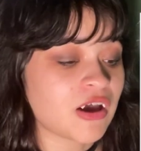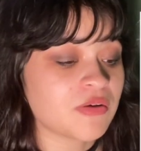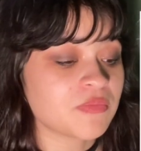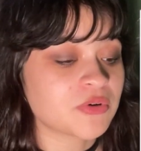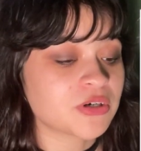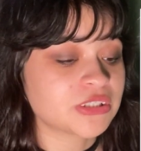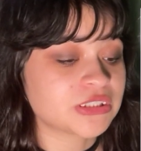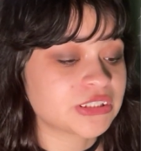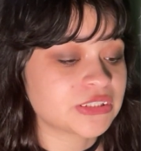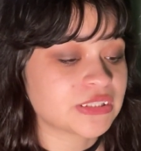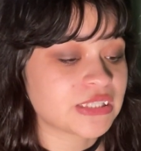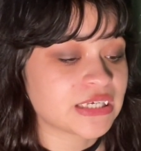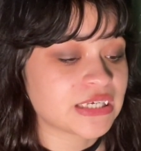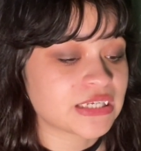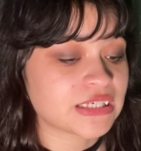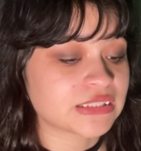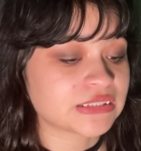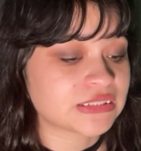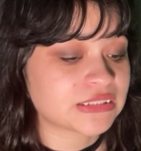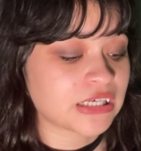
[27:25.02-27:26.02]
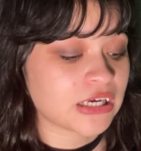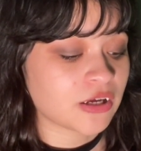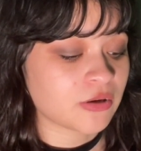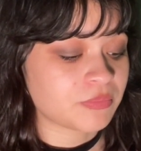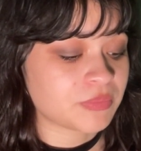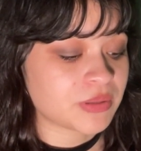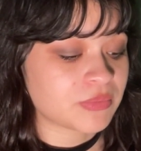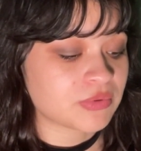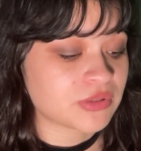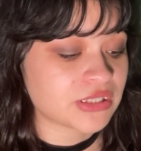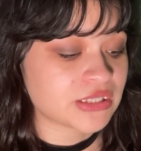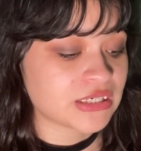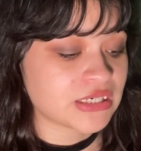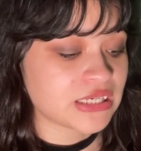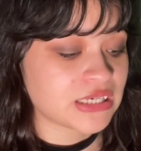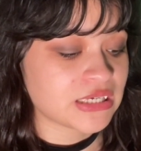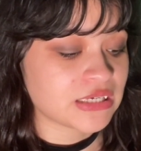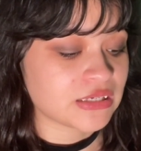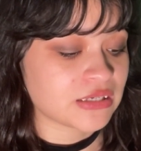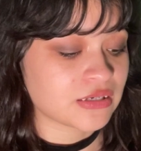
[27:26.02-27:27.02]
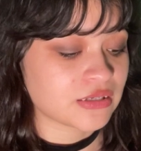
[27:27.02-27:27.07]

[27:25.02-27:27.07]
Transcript: important do you think it is to help people in need?